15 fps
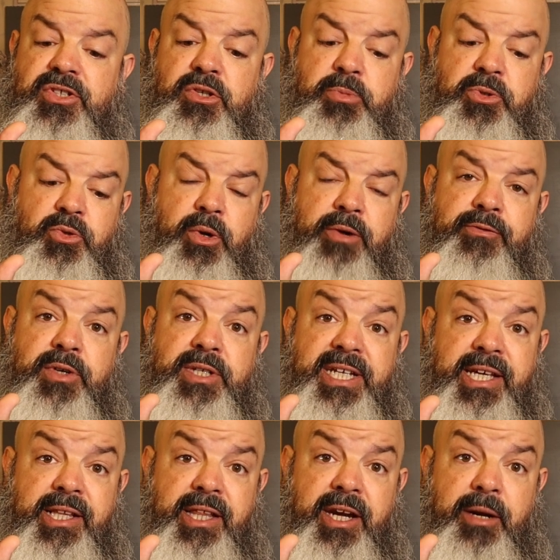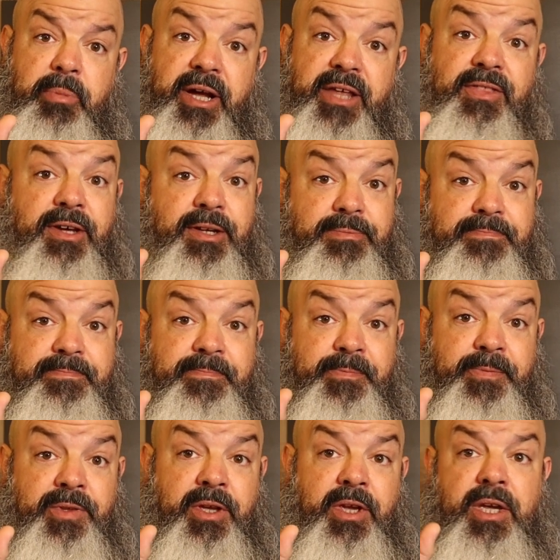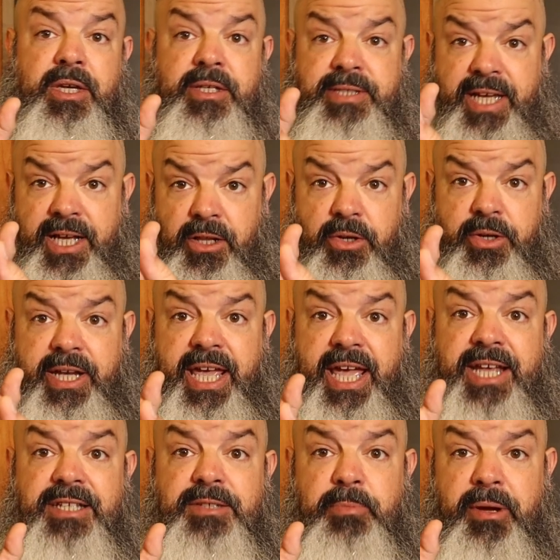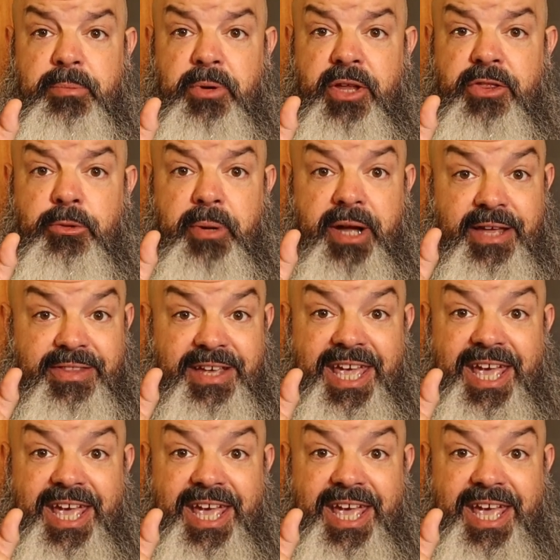superdwarf reticulated python. Say hello to Kent, my brother behind the